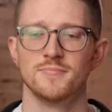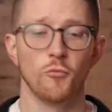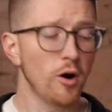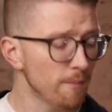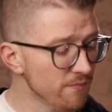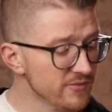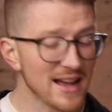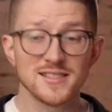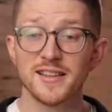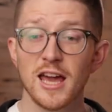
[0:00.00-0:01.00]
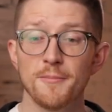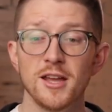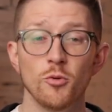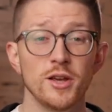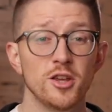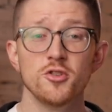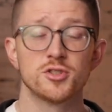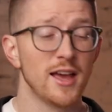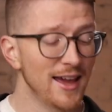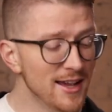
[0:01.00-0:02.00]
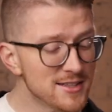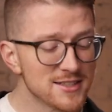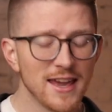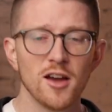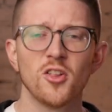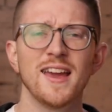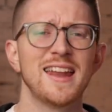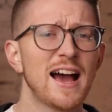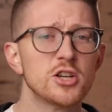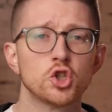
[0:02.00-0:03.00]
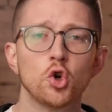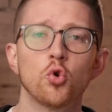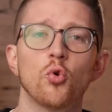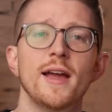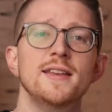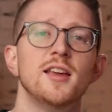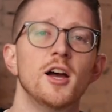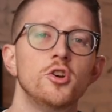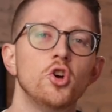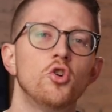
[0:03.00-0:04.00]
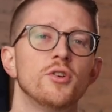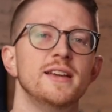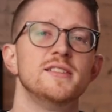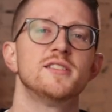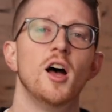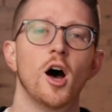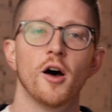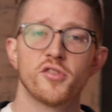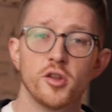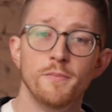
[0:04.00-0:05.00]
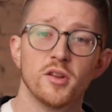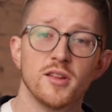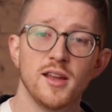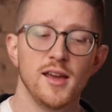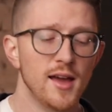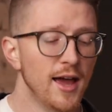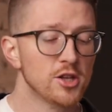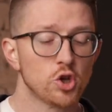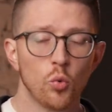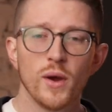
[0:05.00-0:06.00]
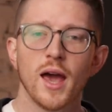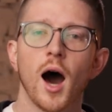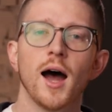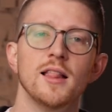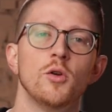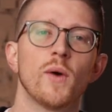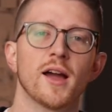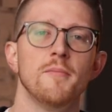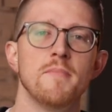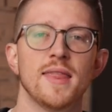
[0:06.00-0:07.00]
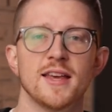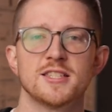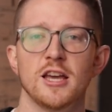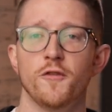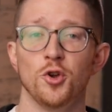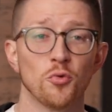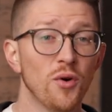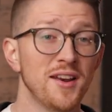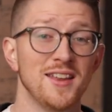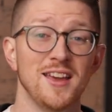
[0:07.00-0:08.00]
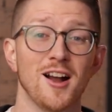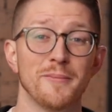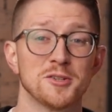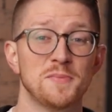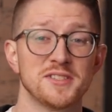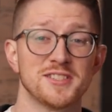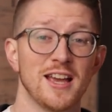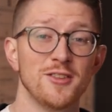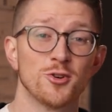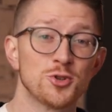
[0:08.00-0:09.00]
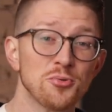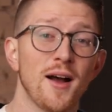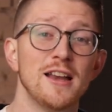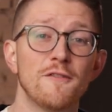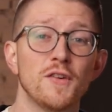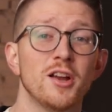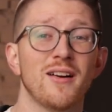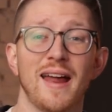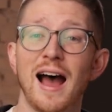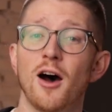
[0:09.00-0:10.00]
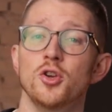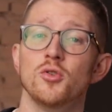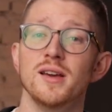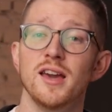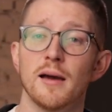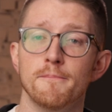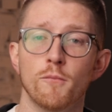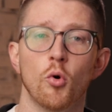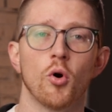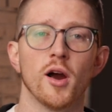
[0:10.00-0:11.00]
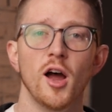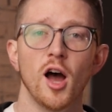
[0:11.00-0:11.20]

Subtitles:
Well, that's the campaign that we used. It's scaling, it has great degrees of stability, and so we highly recommend this if you're running an e-commerce business and you're trying to figure out how you can get more